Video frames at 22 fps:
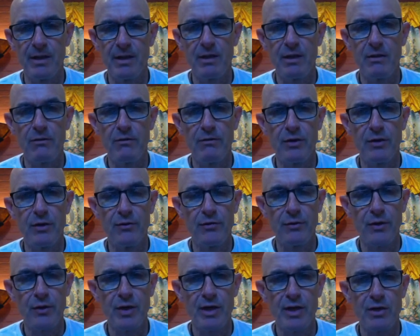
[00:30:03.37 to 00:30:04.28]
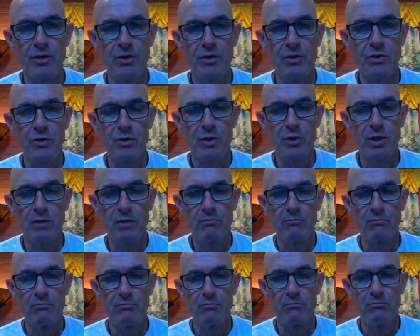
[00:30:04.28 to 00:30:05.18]
feel free to
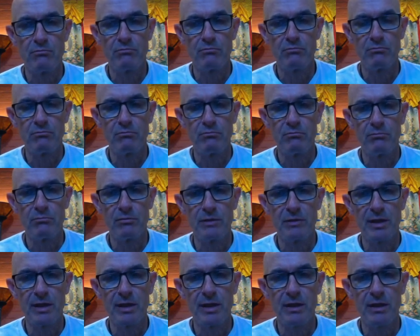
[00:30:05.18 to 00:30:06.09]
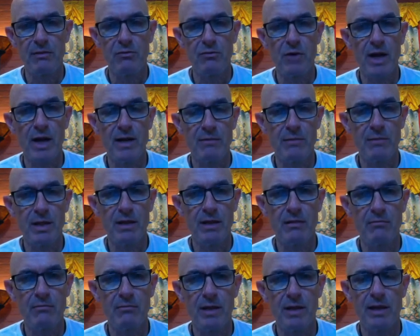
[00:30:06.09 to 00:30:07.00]
write me.
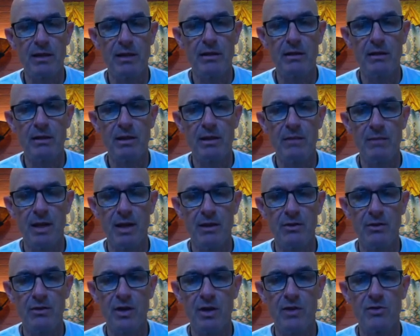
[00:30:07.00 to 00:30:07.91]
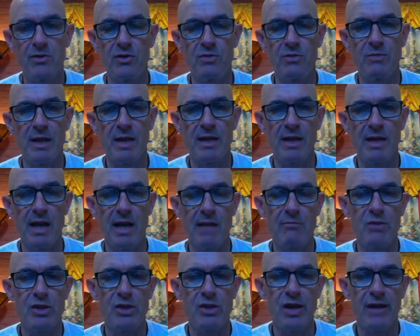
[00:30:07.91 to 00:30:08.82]
My email address is my name,
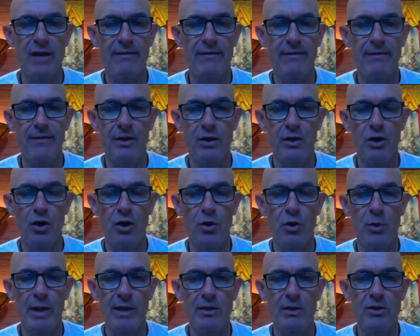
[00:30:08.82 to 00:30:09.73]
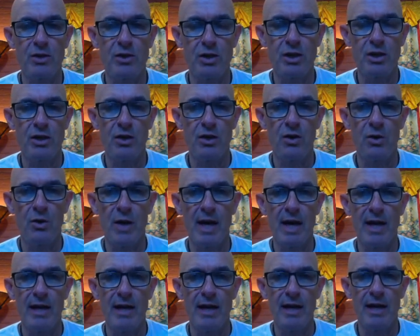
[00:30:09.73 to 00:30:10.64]
Jeff Goin,
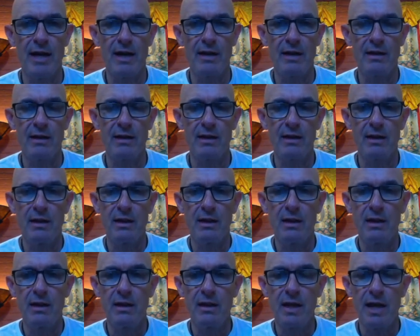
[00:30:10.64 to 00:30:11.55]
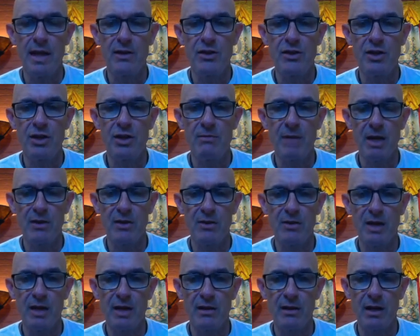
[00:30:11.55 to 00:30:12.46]
Goin,
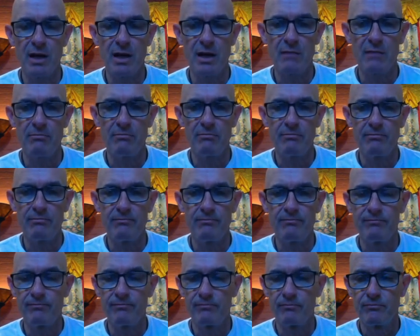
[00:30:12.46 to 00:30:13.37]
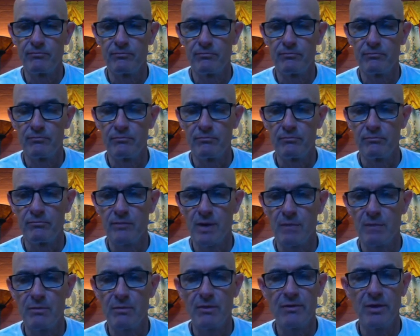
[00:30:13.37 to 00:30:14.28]
@gmail.com. And
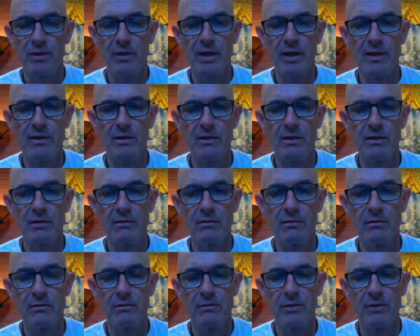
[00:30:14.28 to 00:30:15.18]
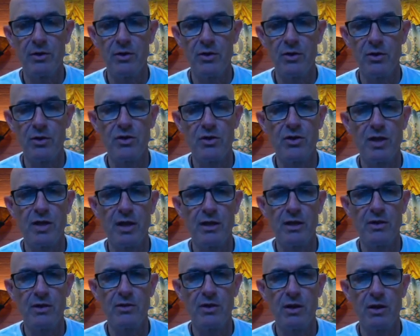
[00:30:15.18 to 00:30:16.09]
if you'd like to further your
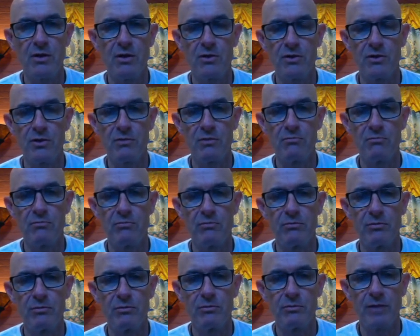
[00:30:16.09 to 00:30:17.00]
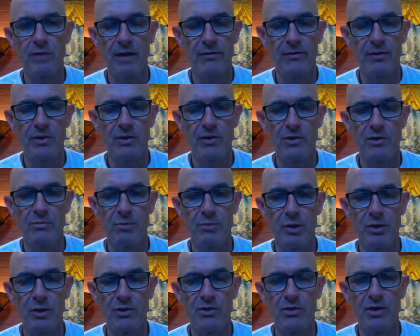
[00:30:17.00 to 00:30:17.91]
studies, there are some reference
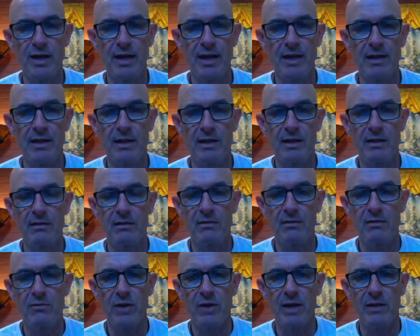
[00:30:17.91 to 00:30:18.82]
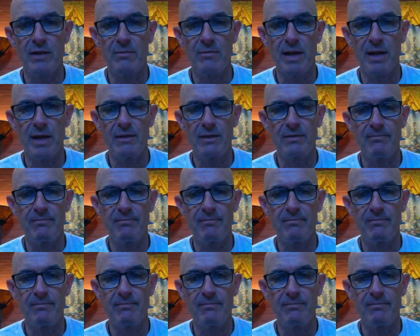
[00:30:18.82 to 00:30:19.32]
books that I can recommend.